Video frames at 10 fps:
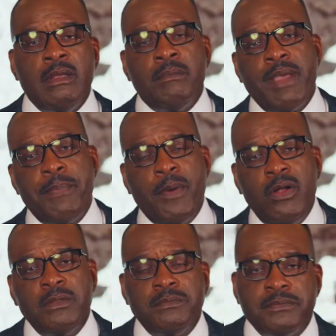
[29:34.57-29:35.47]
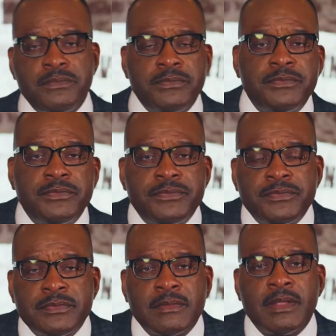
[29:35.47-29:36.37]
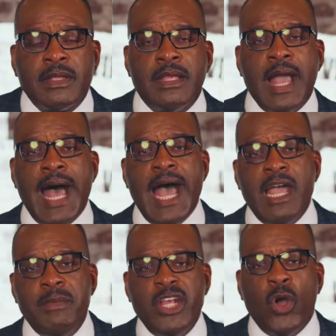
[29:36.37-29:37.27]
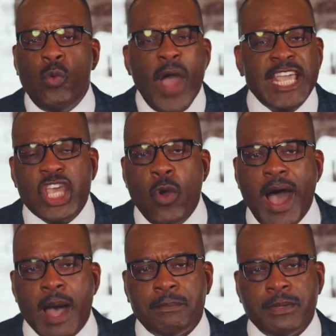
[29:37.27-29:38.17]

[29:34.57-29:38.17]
People, I am here to wake you up.